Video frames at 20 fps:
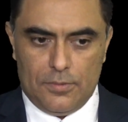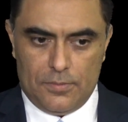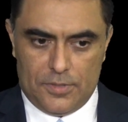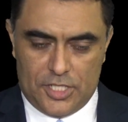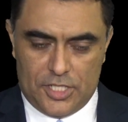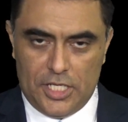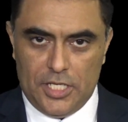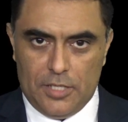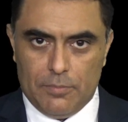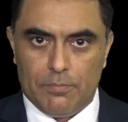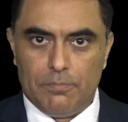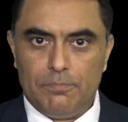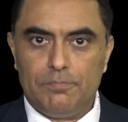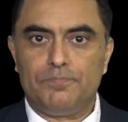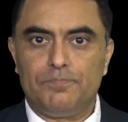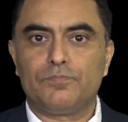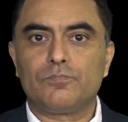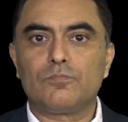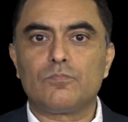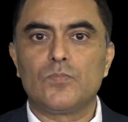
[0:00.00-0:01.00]
team
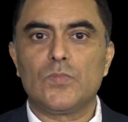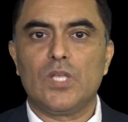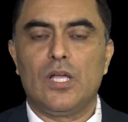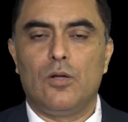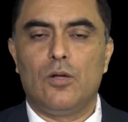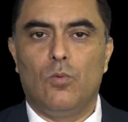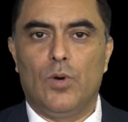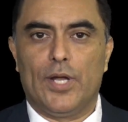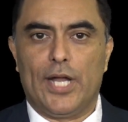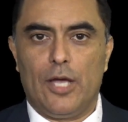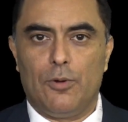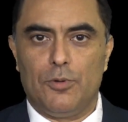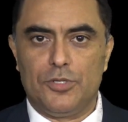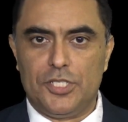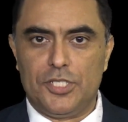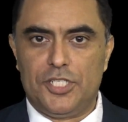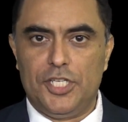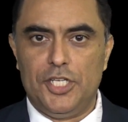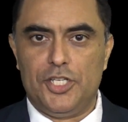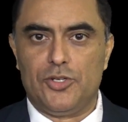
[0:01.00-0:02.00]
when I was a
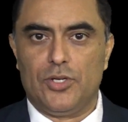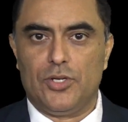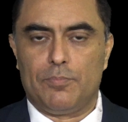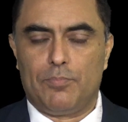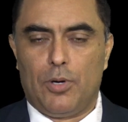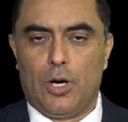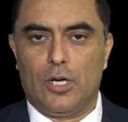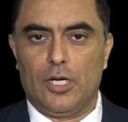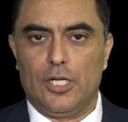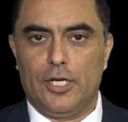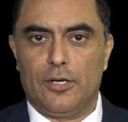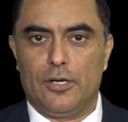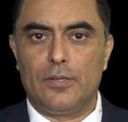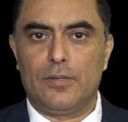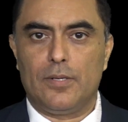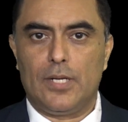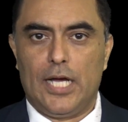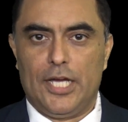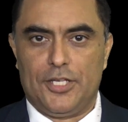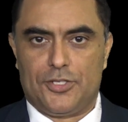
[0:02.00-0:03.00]
teacher at Parlier
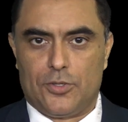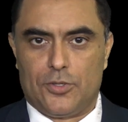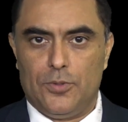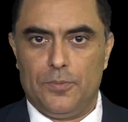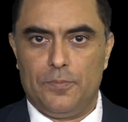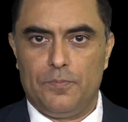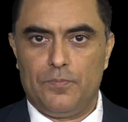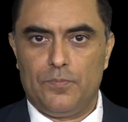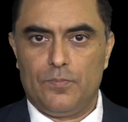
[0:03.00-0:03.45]
High School.